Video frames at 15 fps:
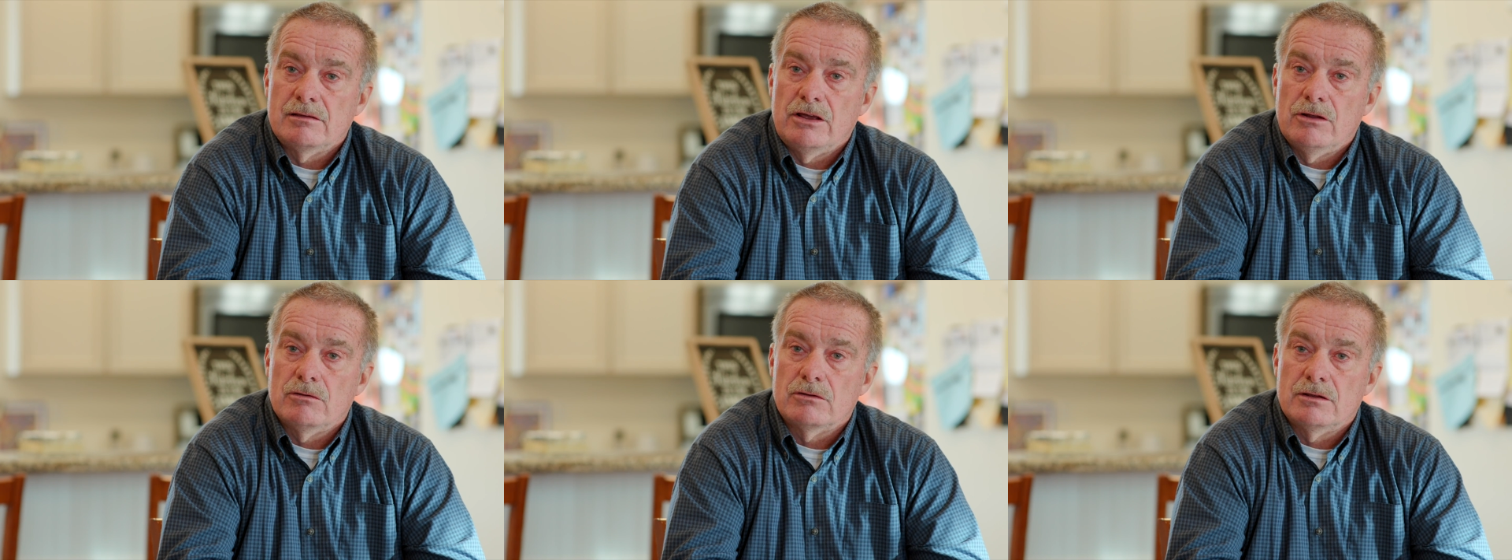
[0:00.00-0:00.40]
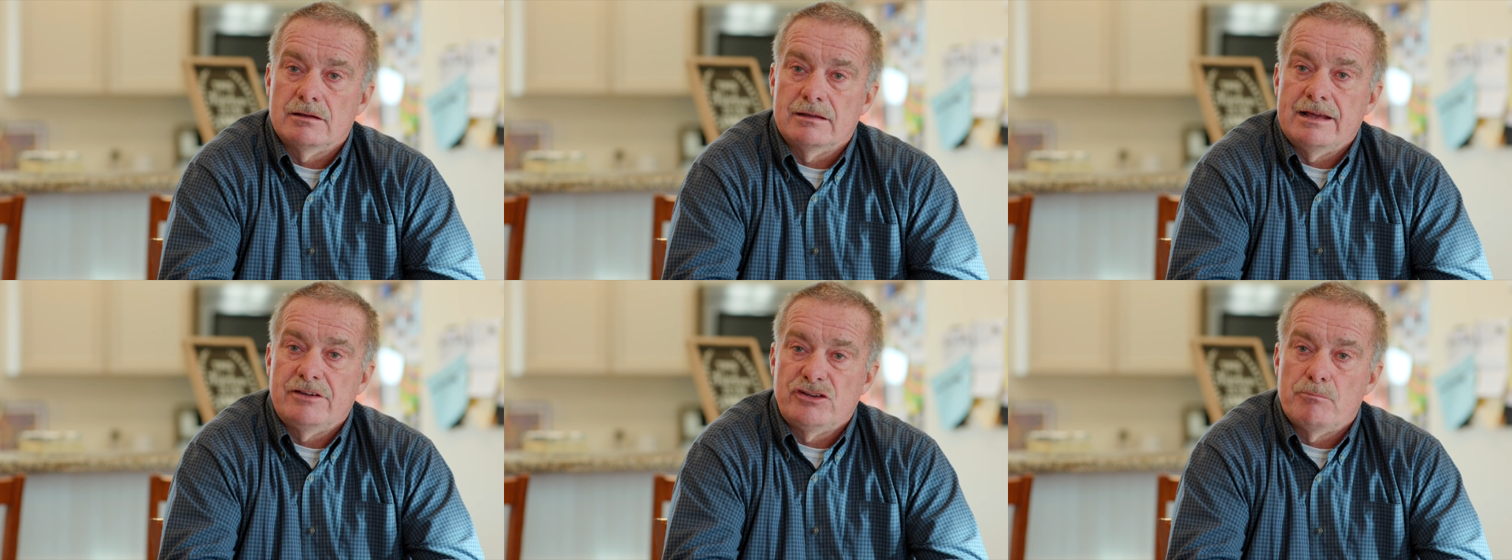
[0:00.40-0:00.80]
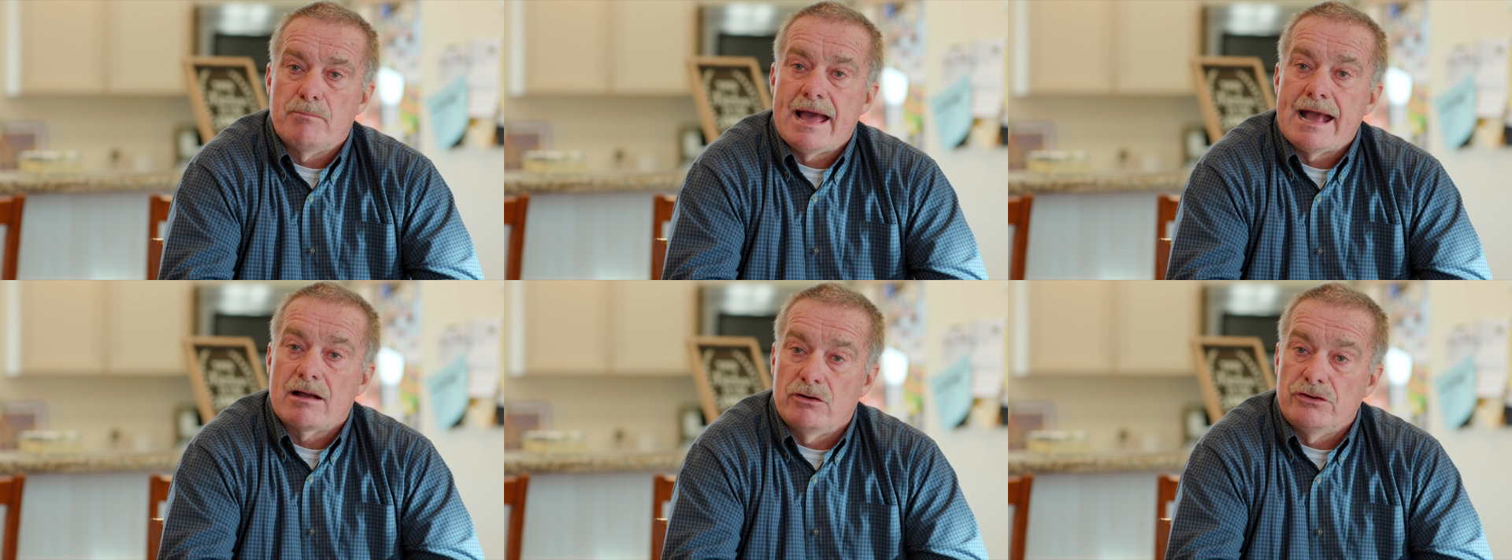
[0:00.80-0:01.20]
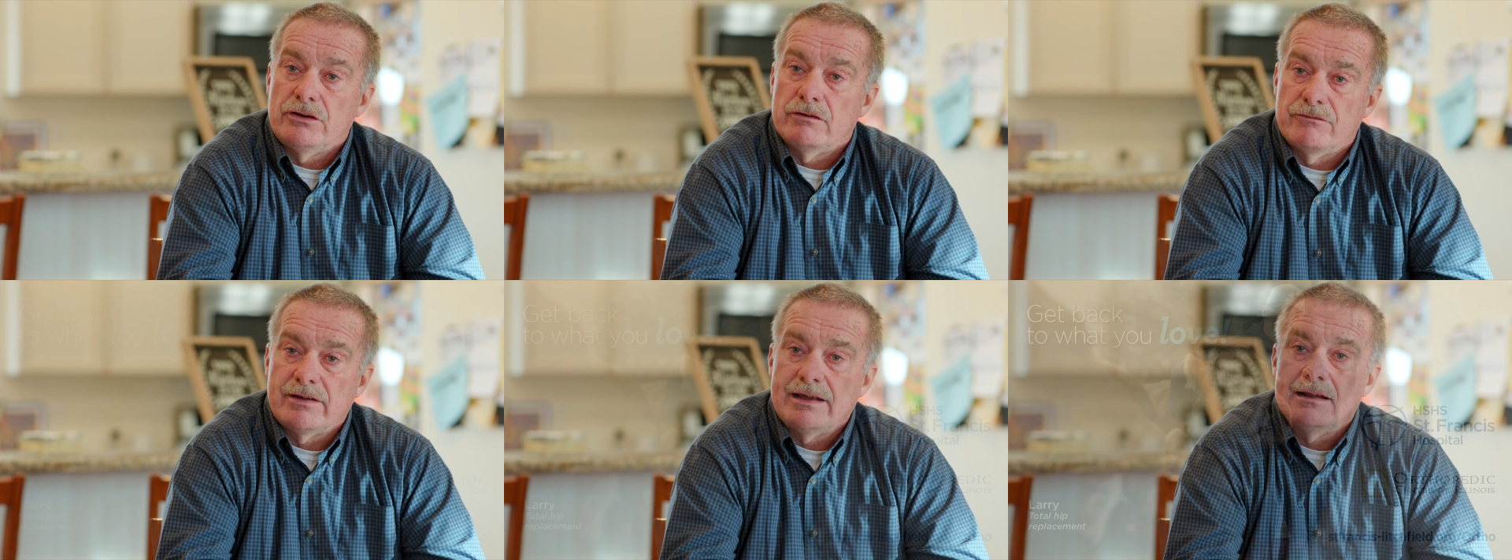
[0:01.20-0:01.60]
to get you back on
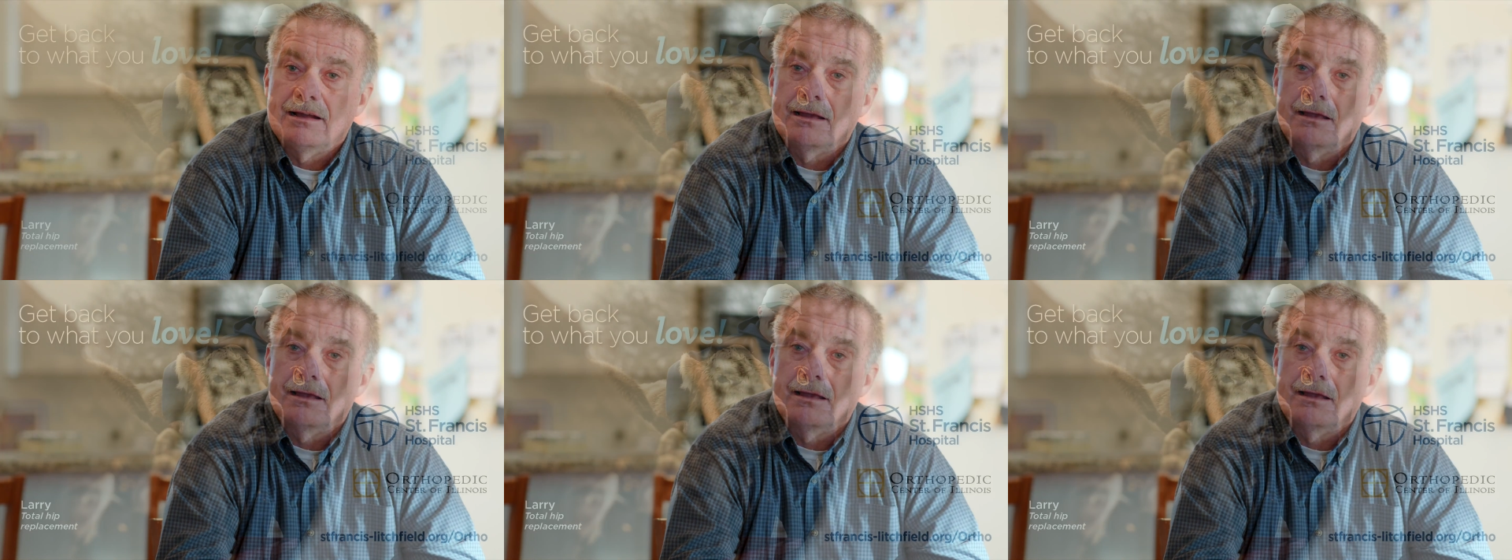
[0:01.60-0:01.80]
your feet